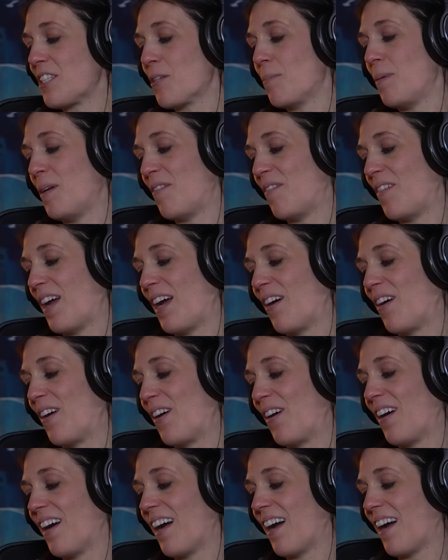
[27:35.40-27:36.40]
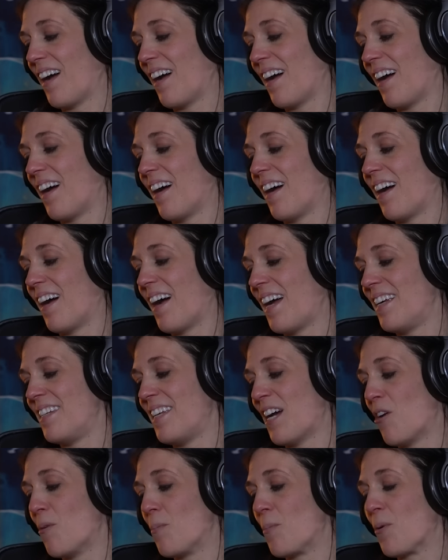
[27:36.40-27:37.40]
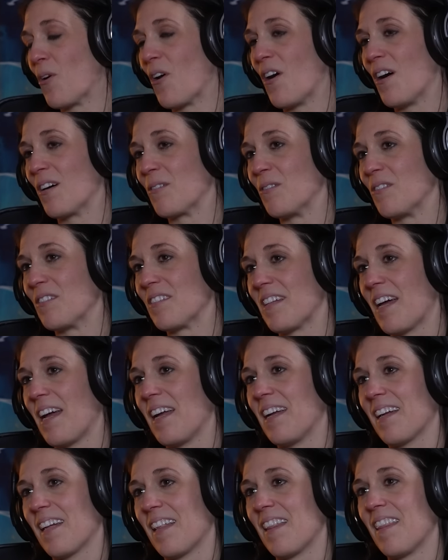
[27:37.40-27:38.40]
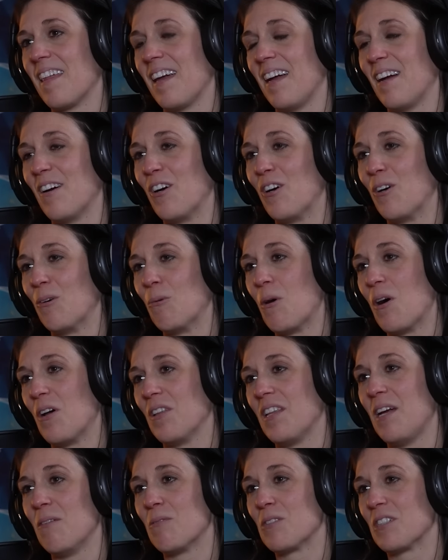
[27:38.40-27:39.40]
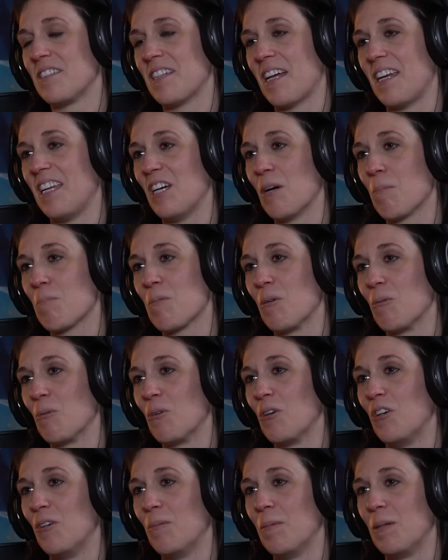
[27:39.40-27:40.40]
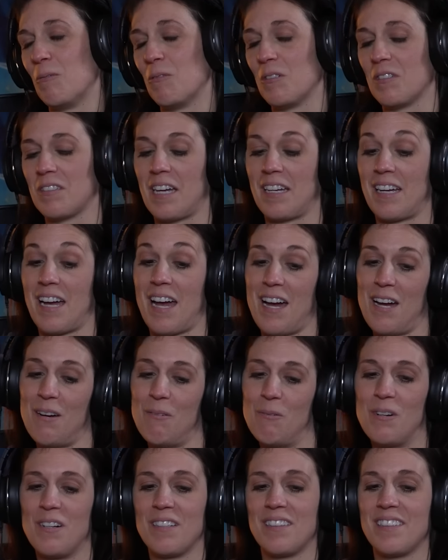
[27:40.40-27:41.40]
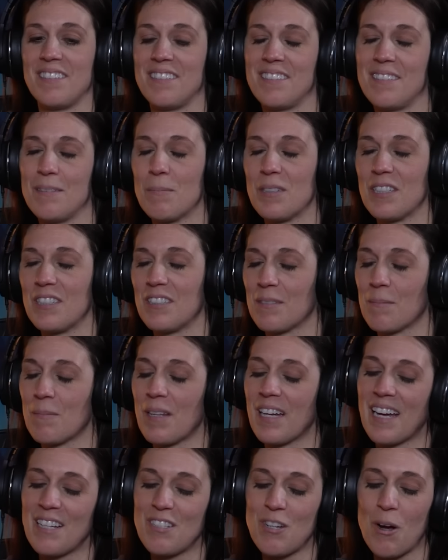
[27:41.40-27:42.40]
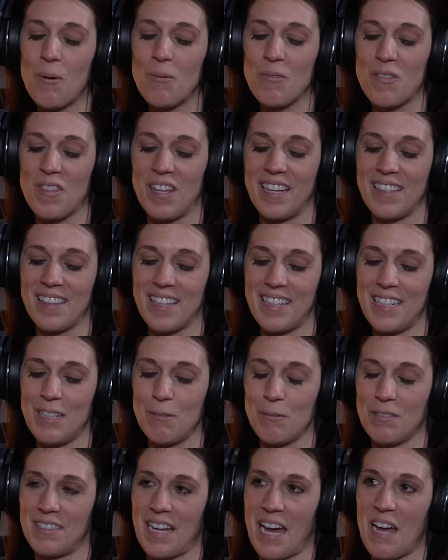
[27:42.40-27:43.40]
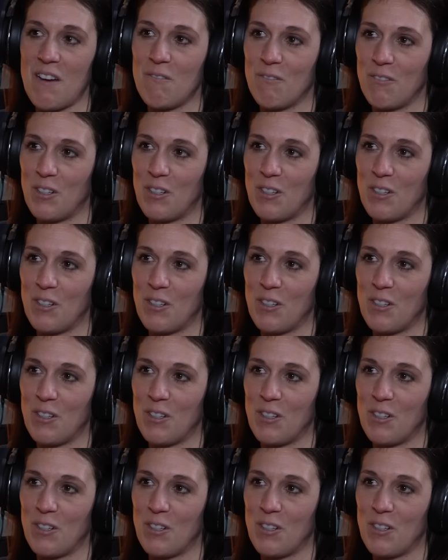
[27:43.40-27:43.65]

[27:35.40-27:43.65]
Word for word: to be fair, I doubt Barack was like there while they were setting up the room and was like, I want this symbolism. Like, I don't think that he was that